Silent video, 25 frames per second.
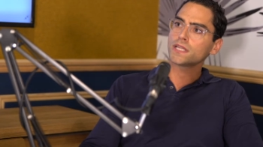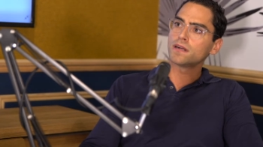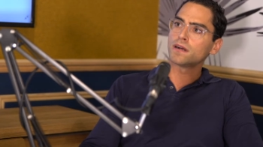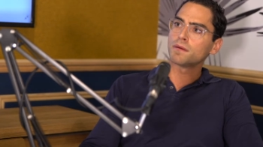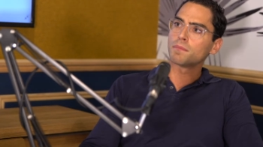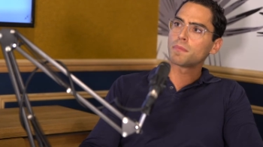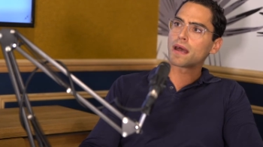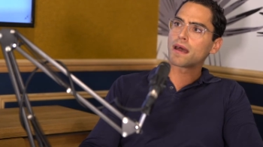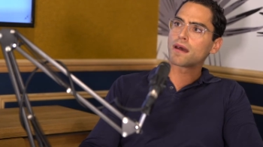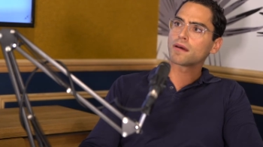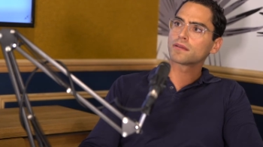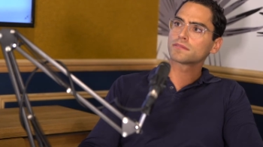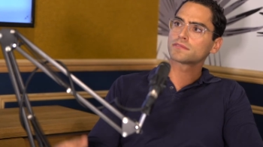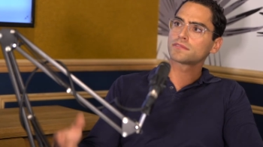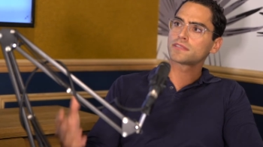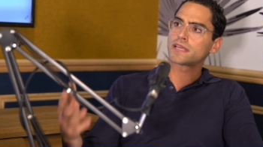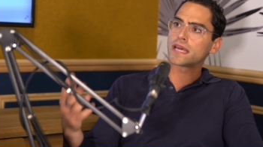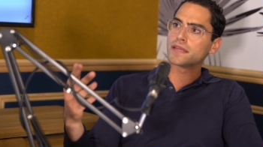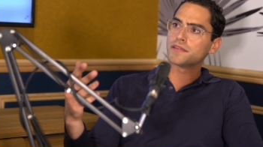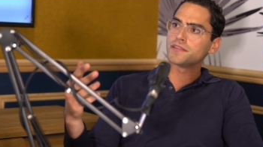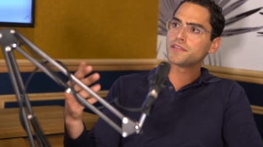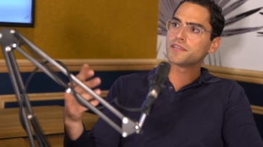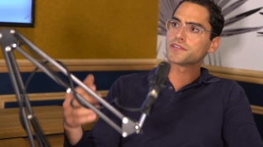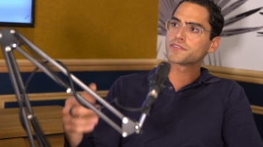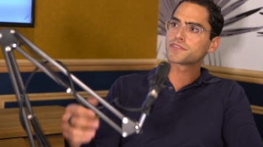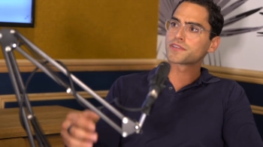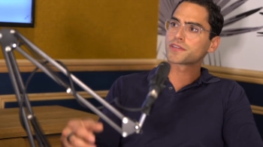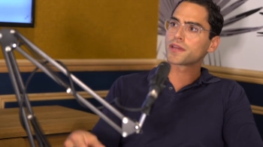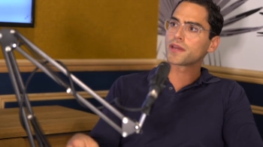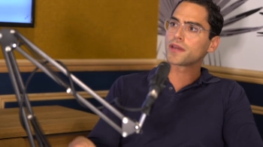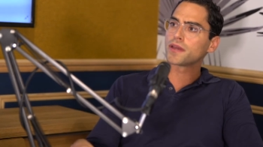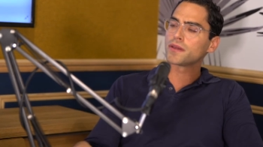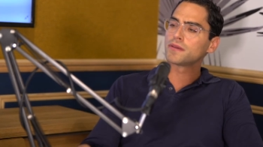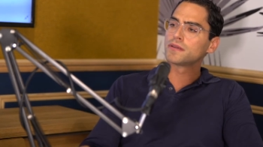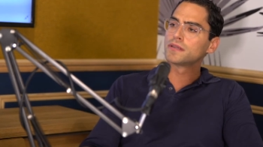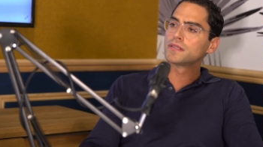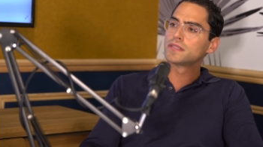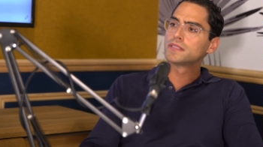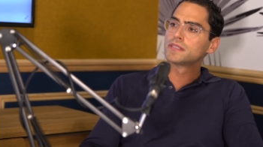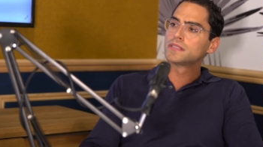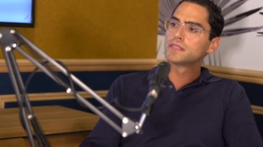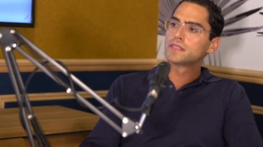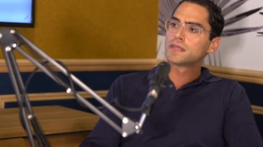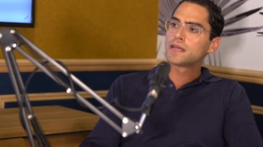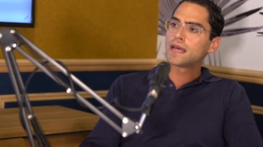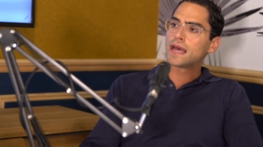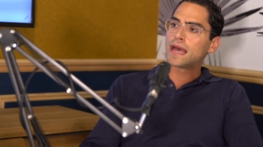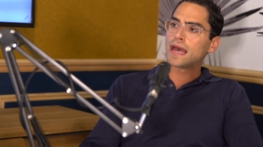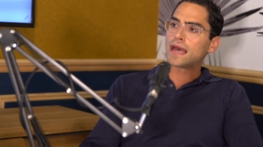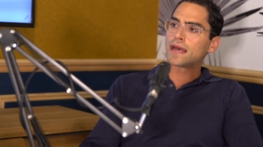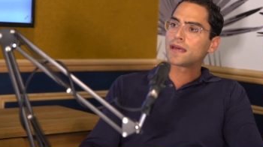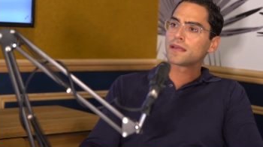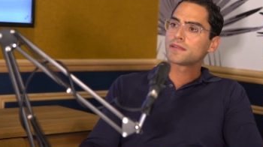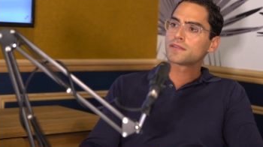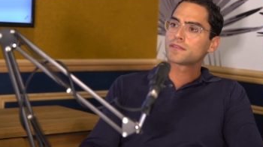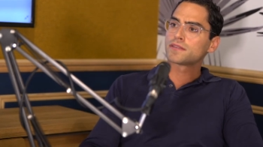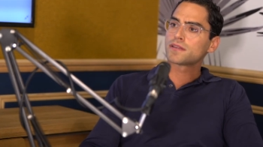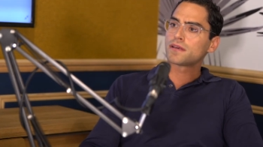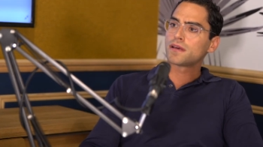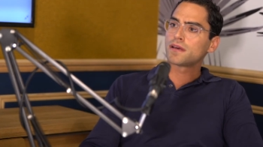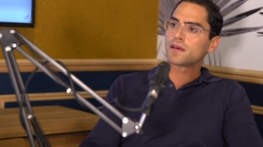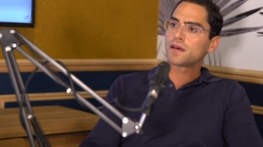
about ten years ago, and